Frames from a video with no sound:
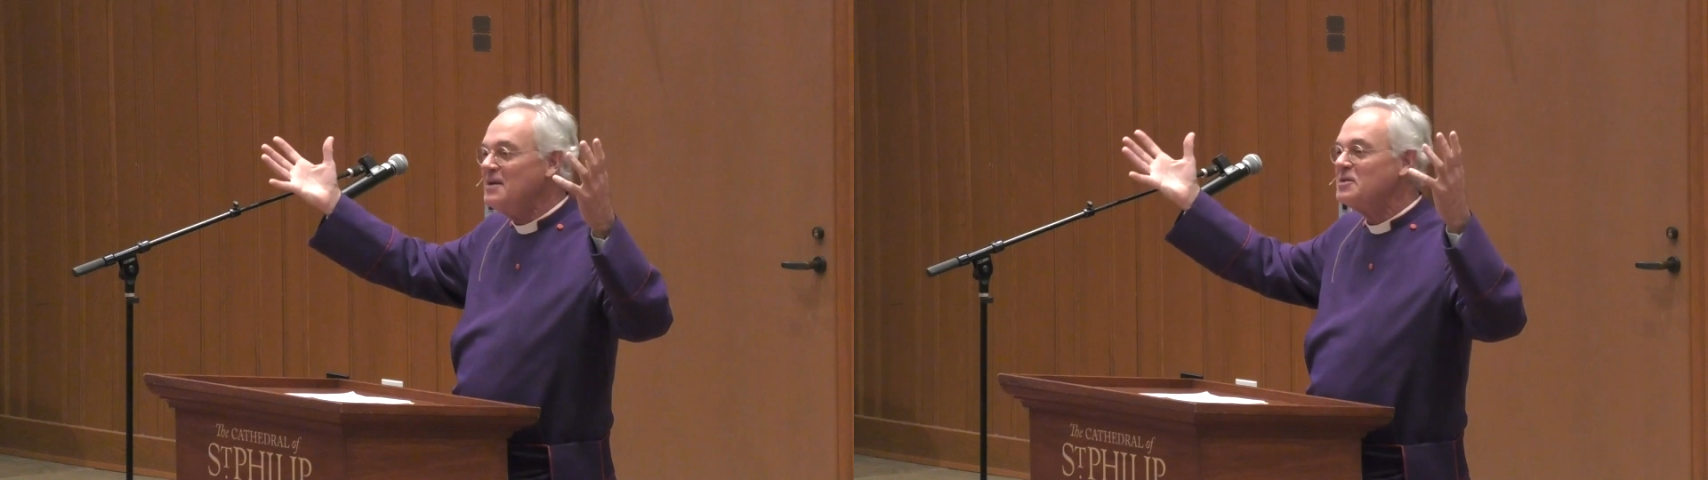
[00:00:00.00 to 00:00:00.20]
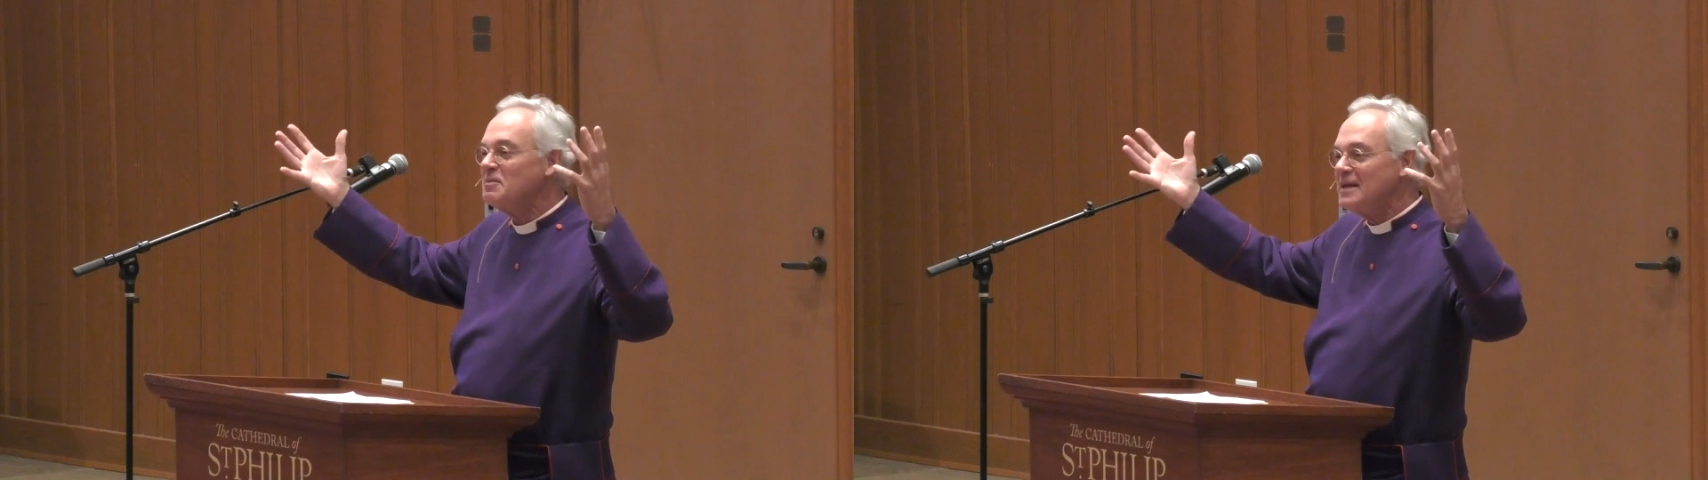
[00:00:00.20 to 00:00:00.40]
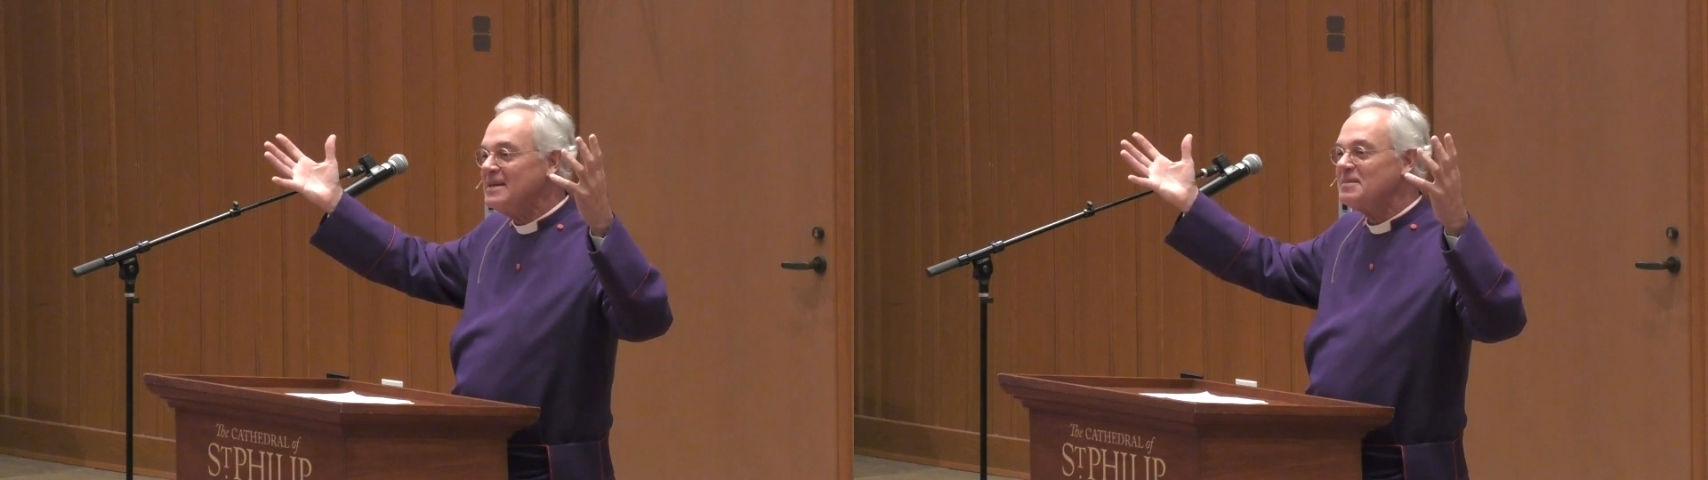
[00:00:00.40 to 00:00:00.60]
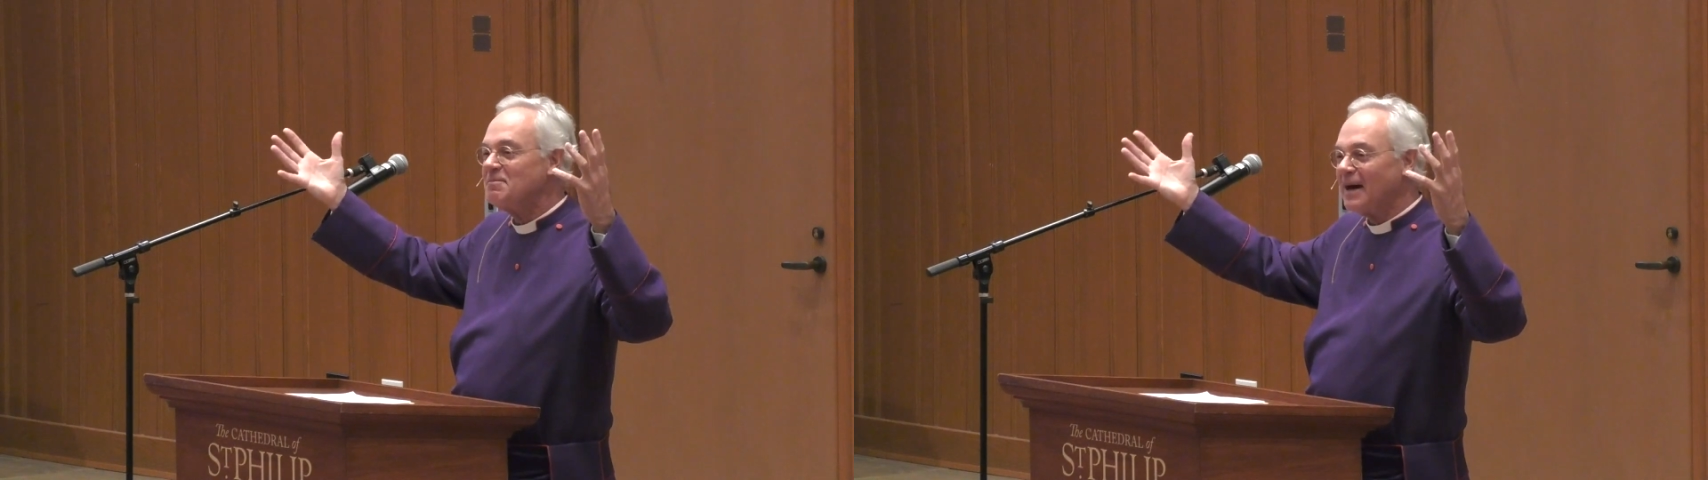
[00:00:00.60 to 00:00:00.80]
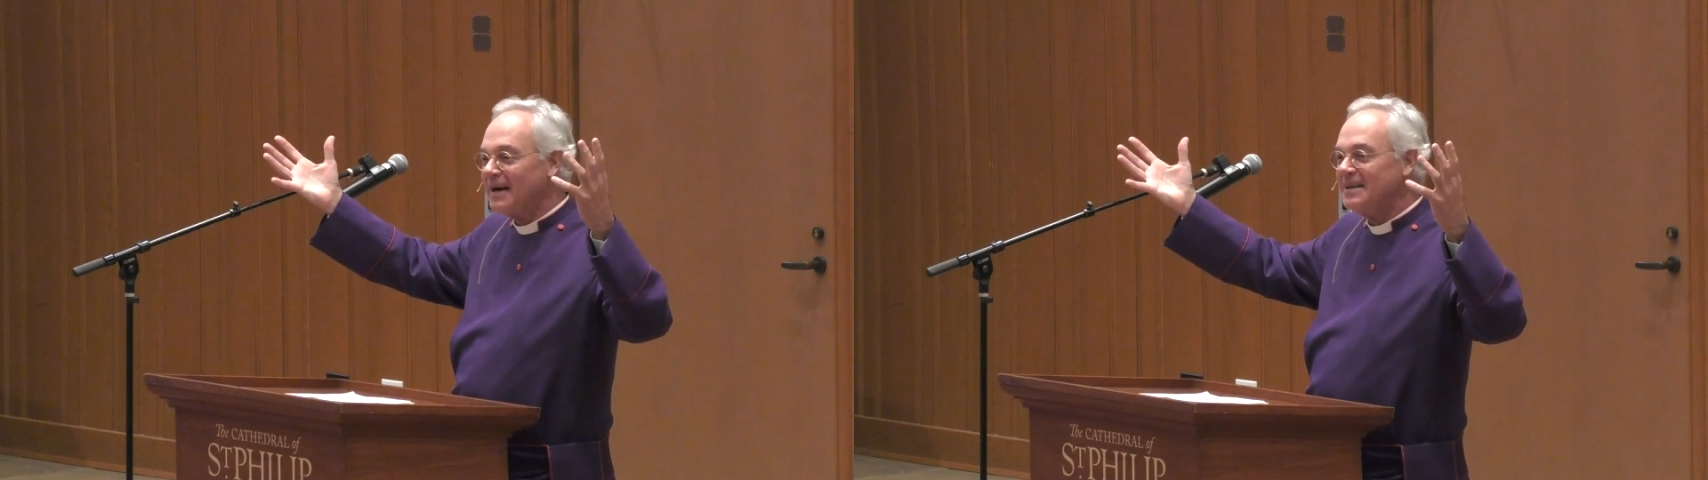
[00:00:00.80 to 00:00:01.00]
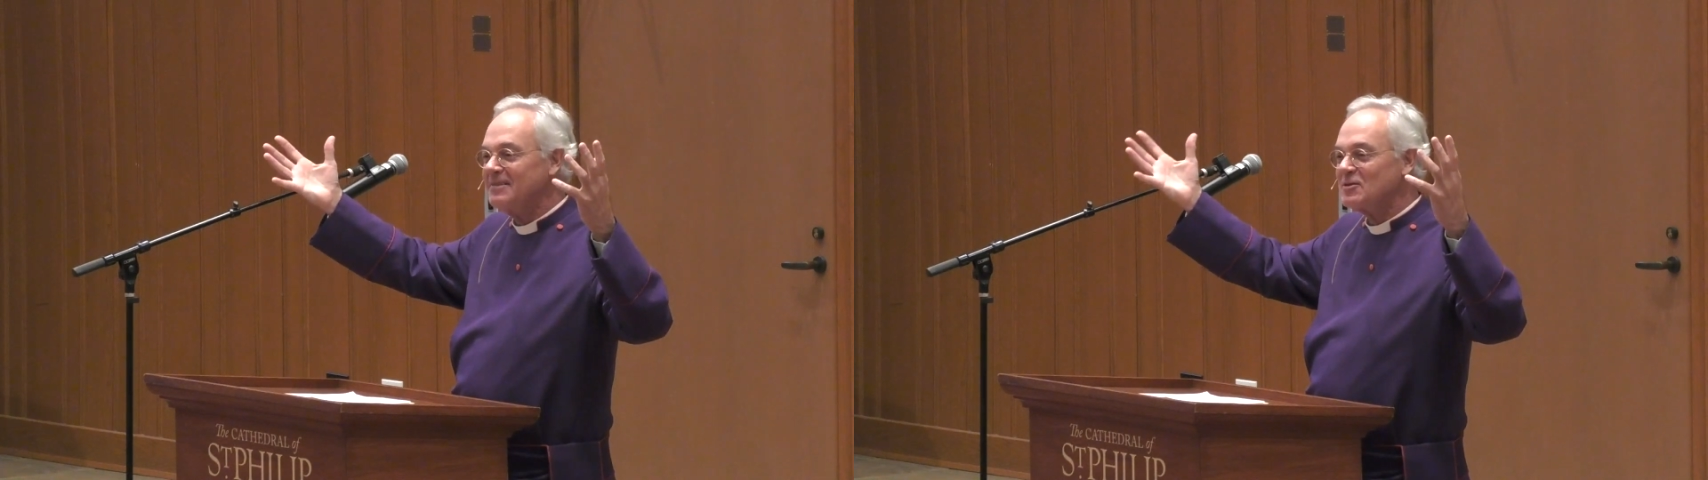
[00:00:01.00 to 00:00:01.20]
to be the body of